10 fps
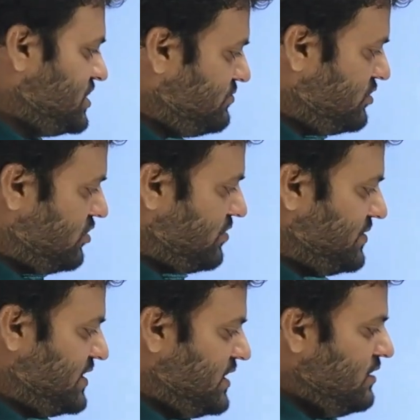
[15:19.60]
would not be
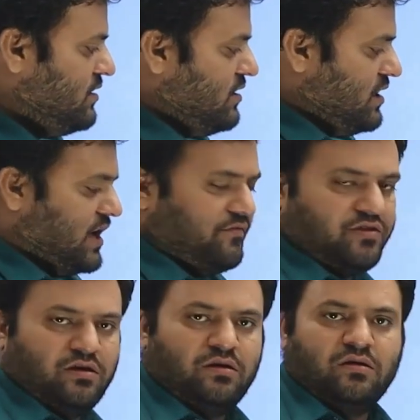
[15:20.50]
there
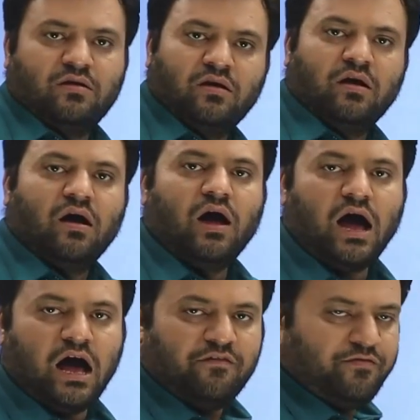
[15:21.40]
after
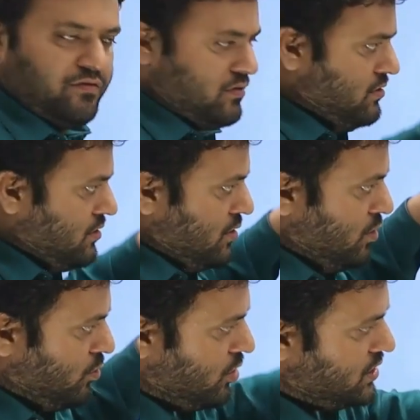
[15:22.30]
half
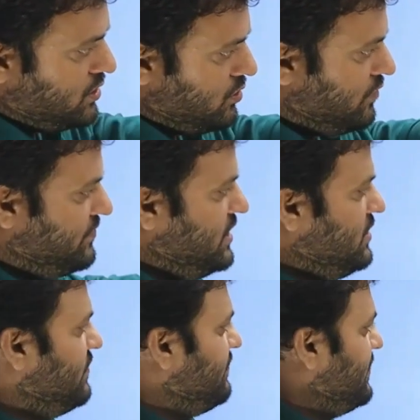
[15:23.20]
water of the
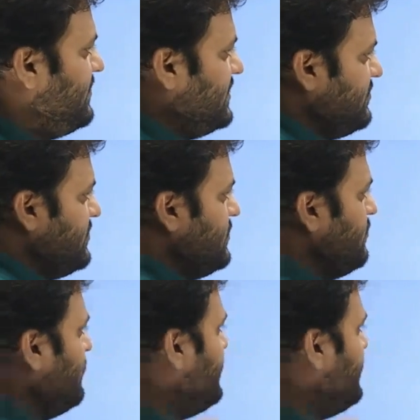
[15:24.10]
wavelength. Moving